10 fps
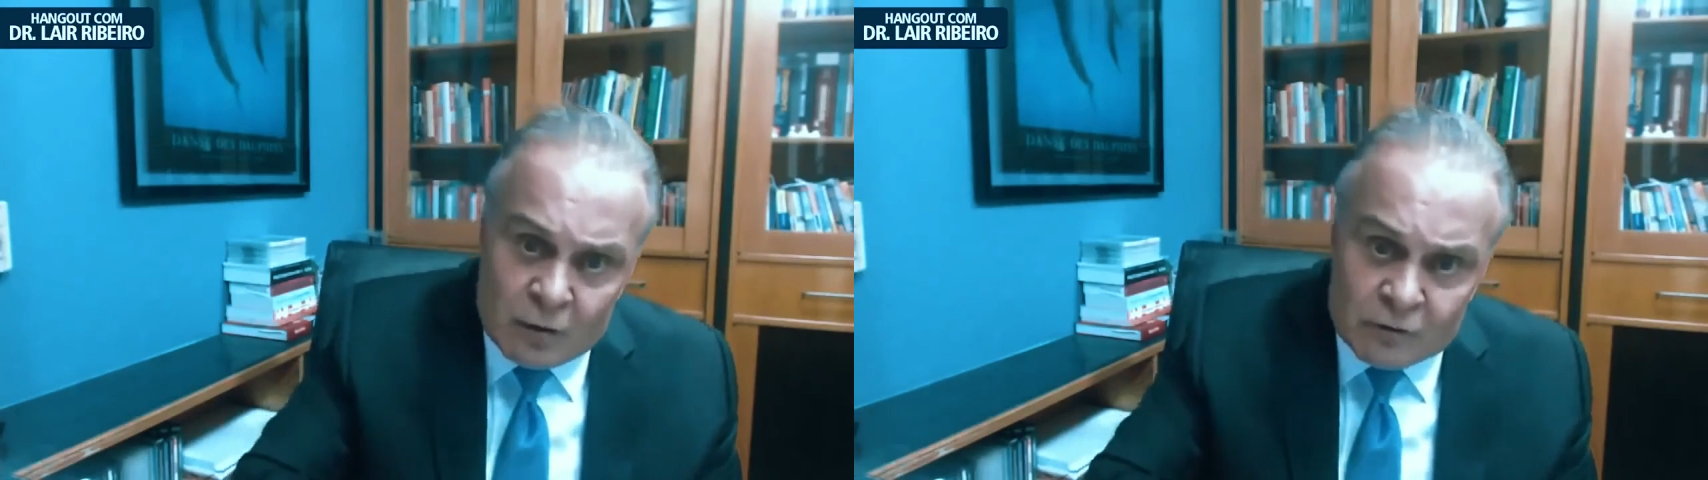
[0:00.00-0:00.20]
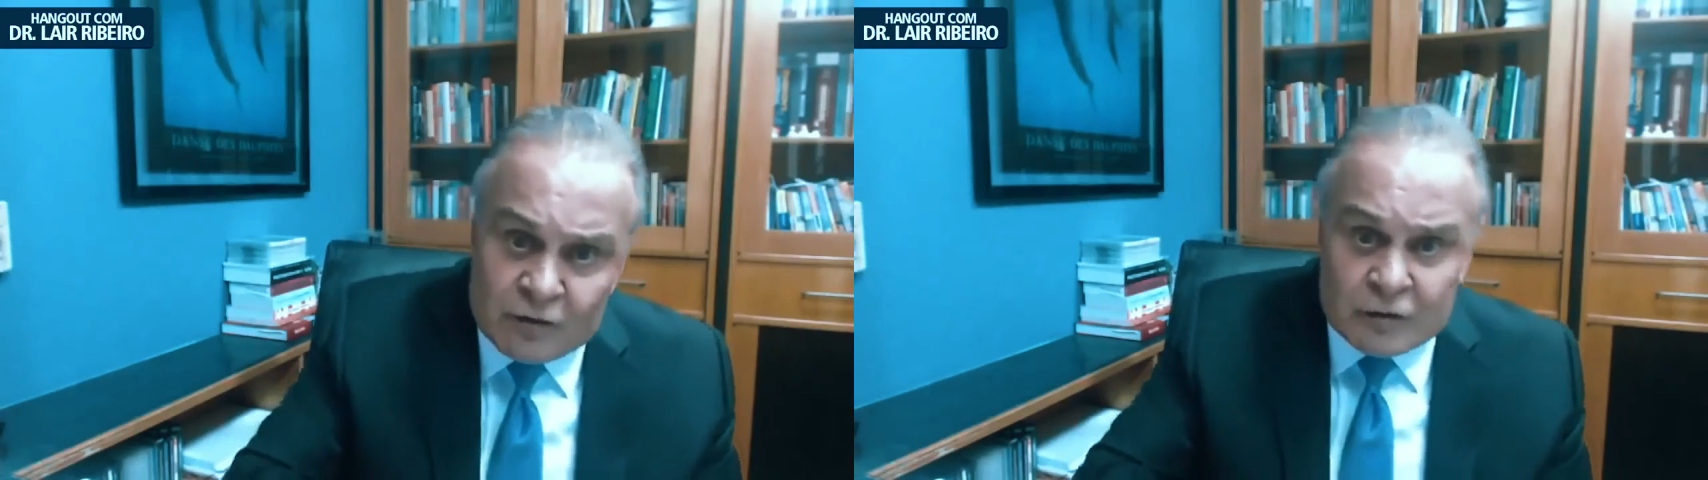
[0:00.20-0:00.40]

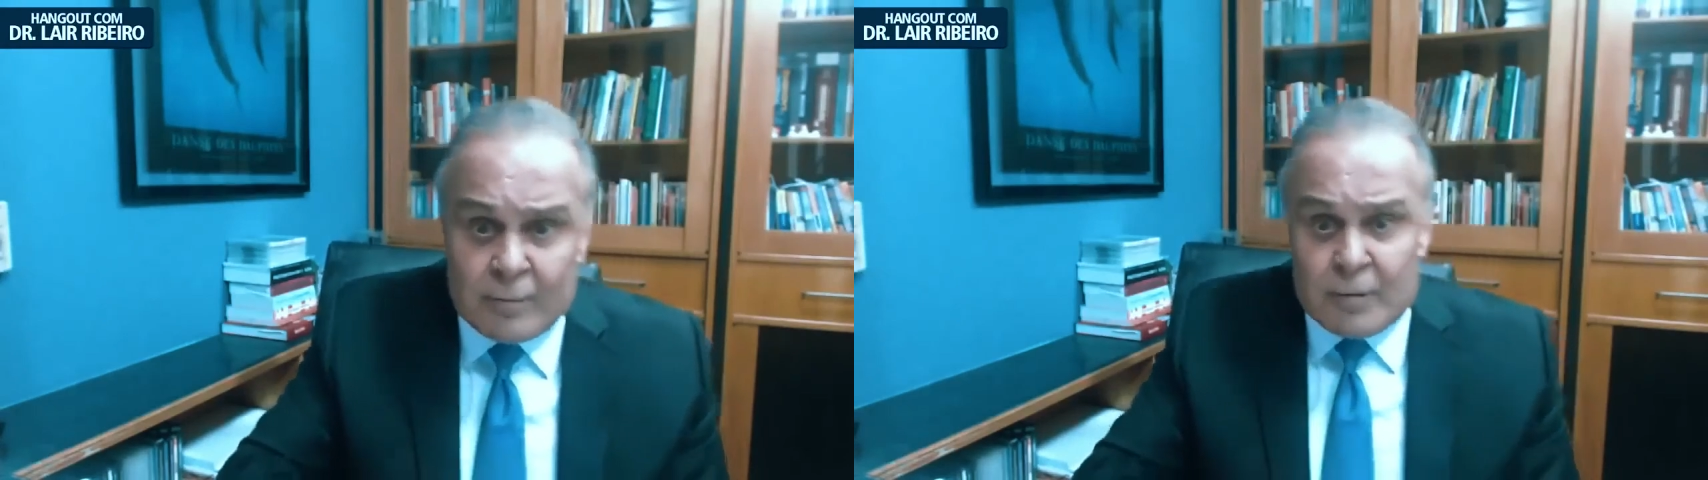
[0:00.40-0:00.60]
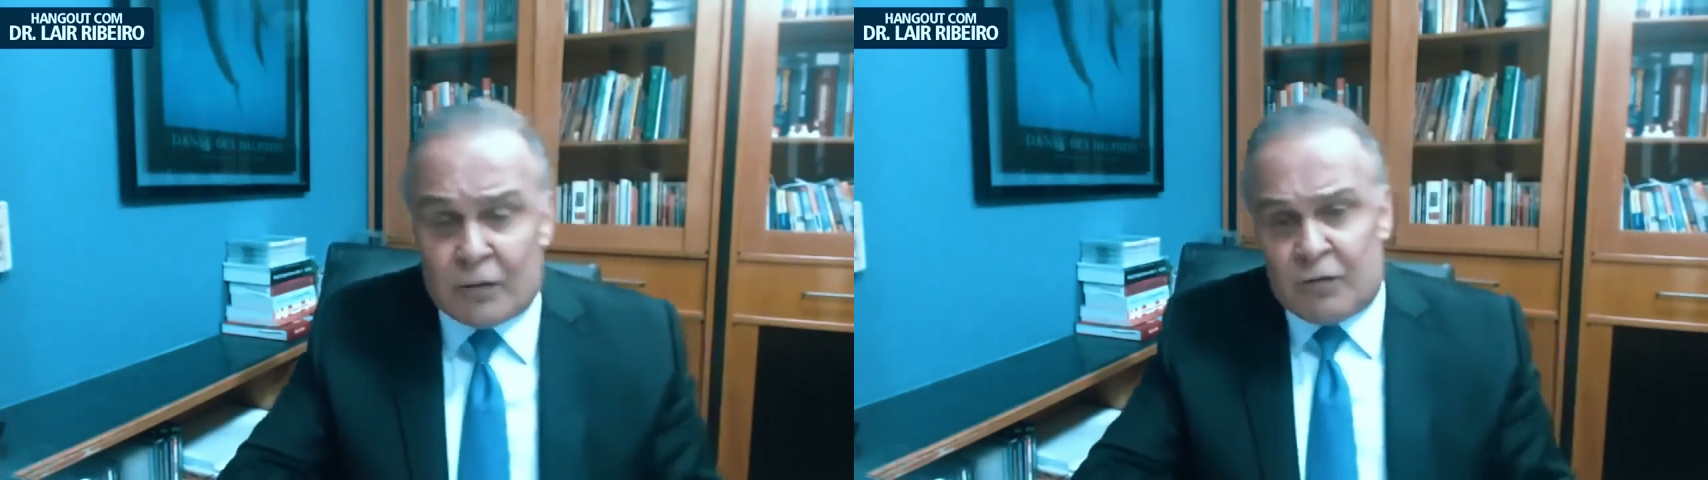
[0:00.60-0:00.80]
But you
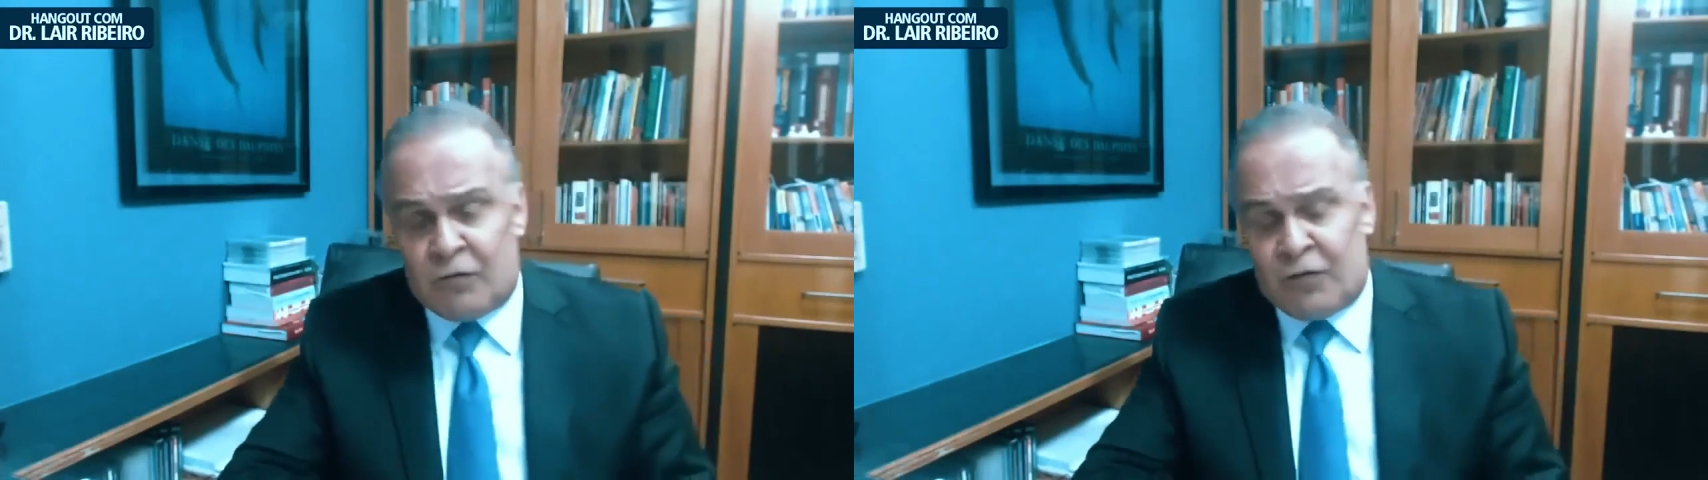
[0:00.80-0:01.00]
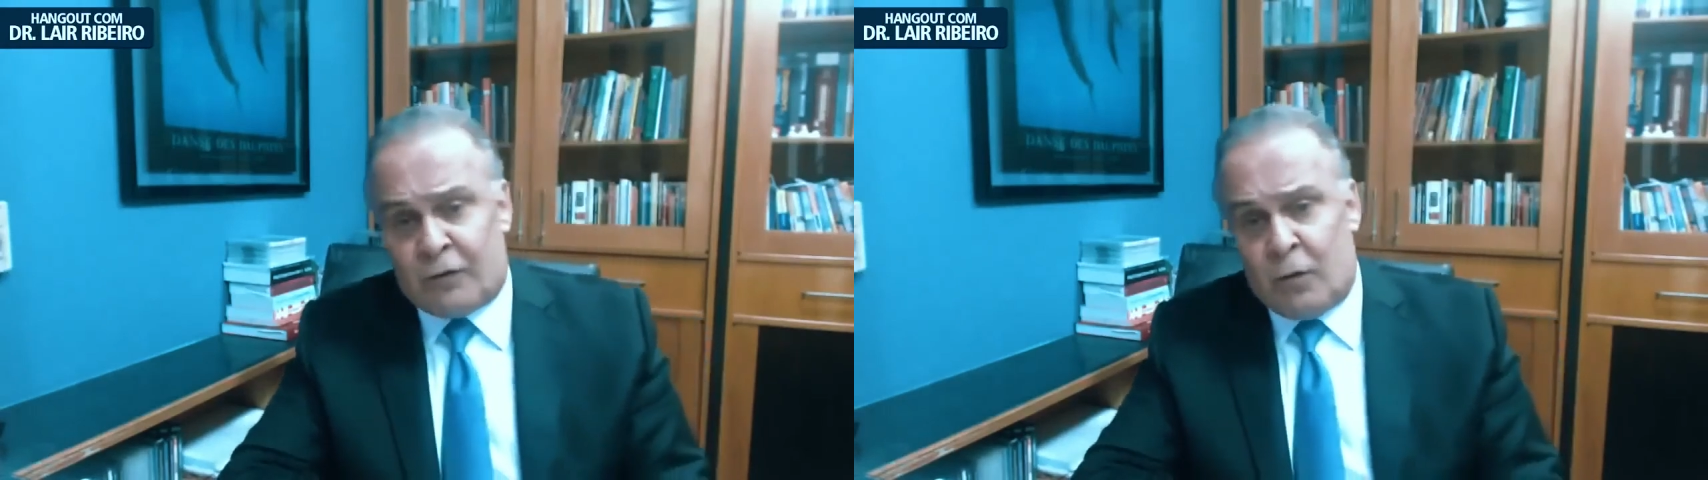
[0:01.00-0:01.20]
look at
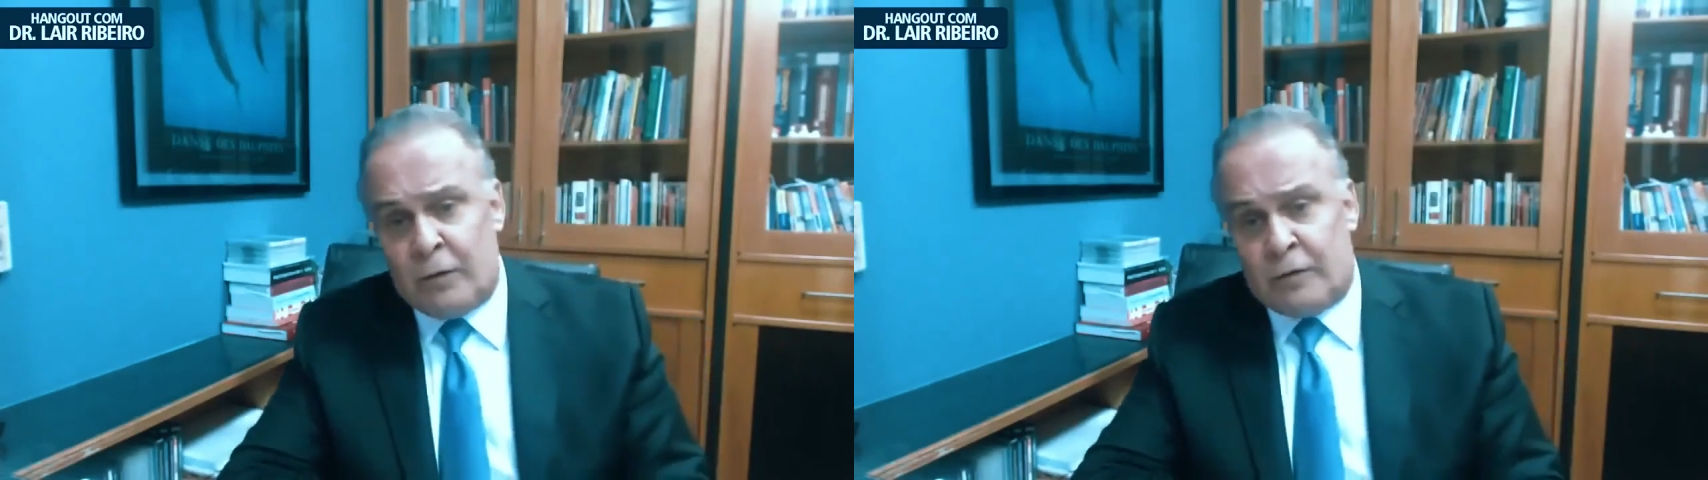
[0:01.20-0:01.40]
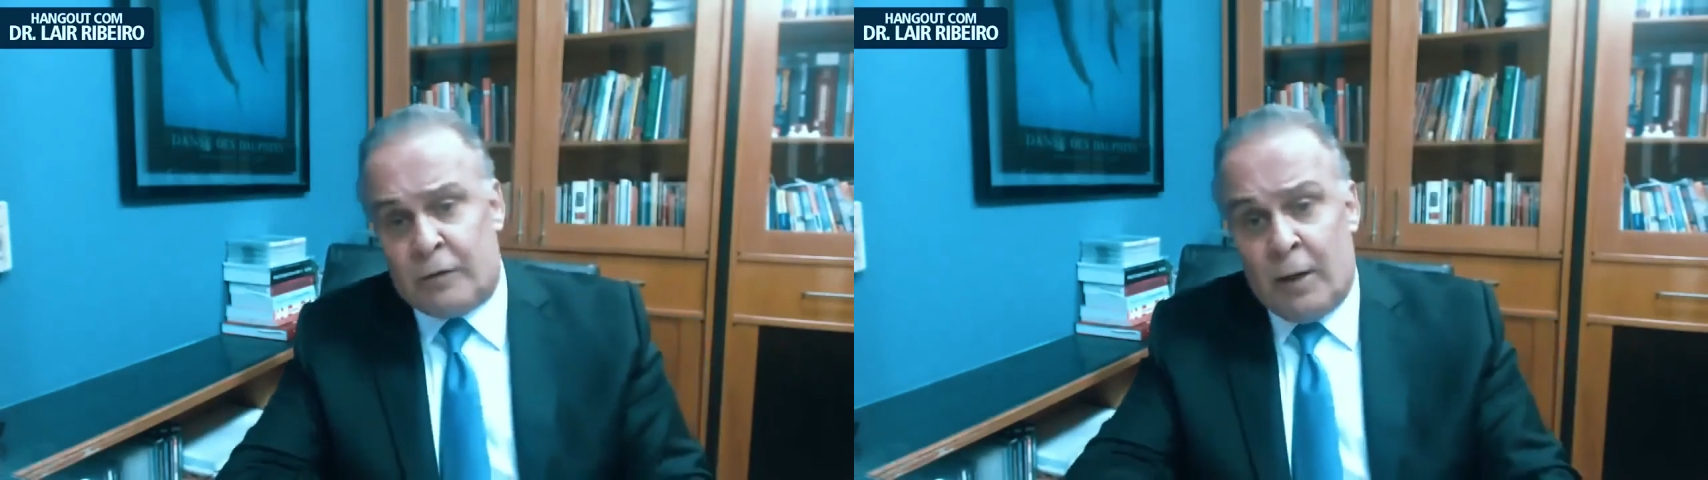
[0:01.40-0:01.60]
what this
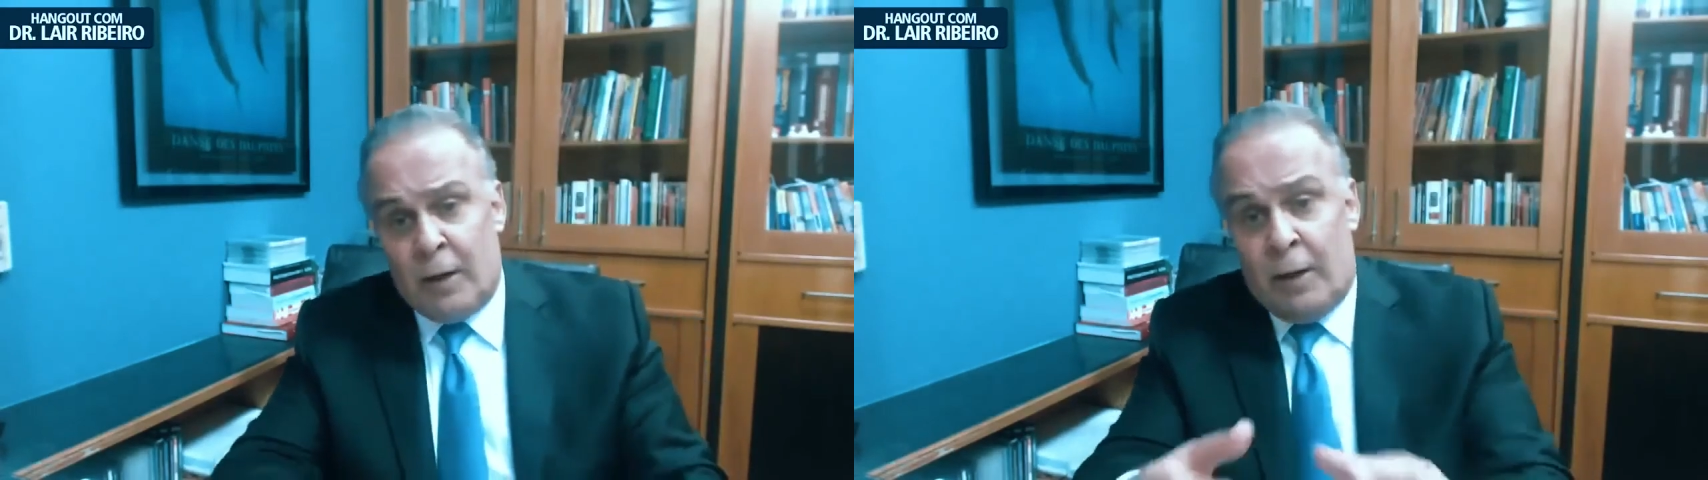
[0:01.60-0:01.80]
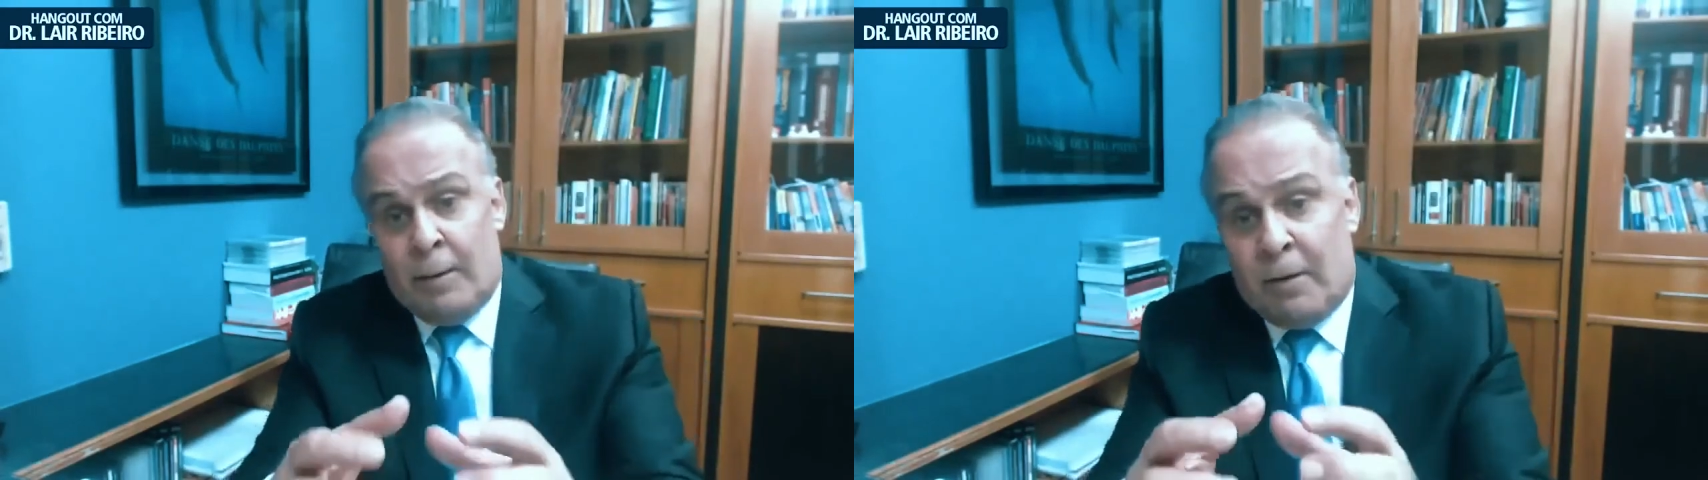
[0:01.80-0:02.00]
culture
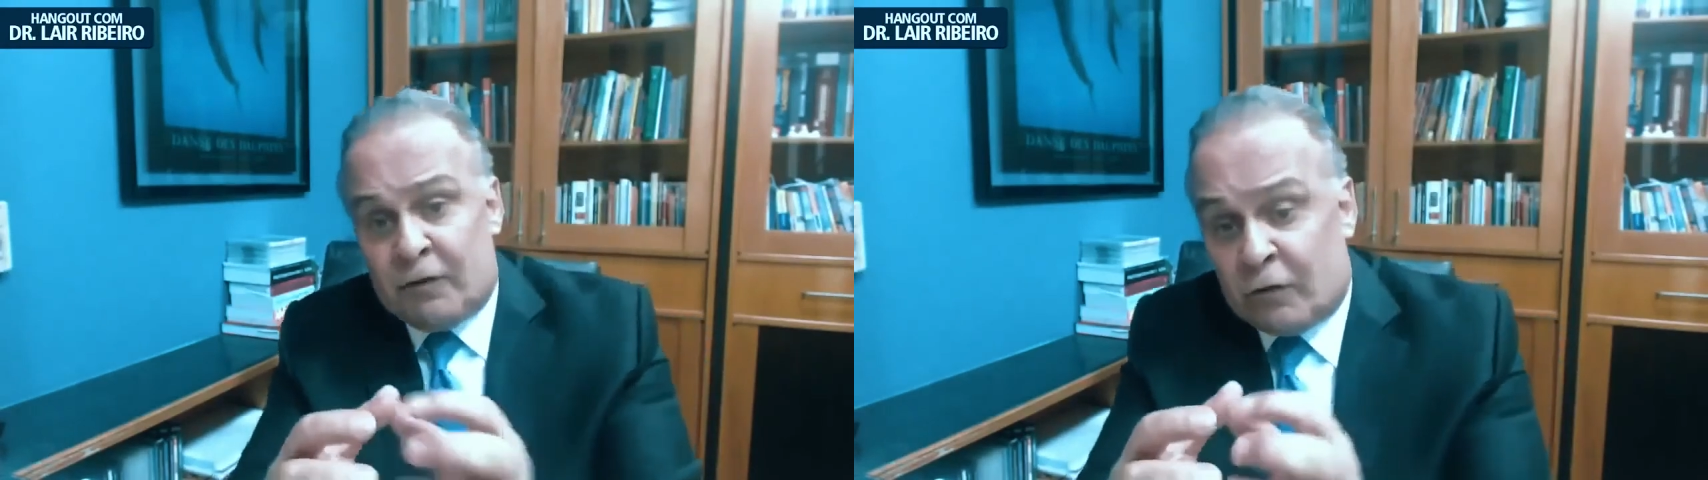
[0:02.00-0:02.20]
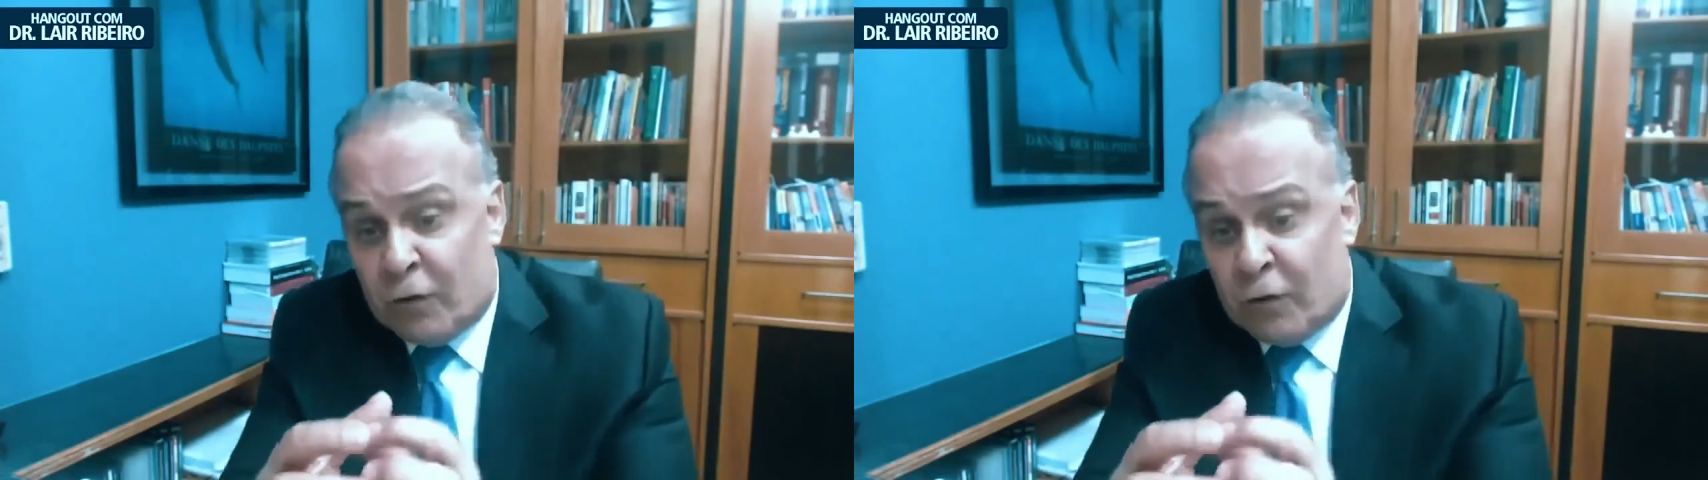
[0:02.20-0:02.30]
is like.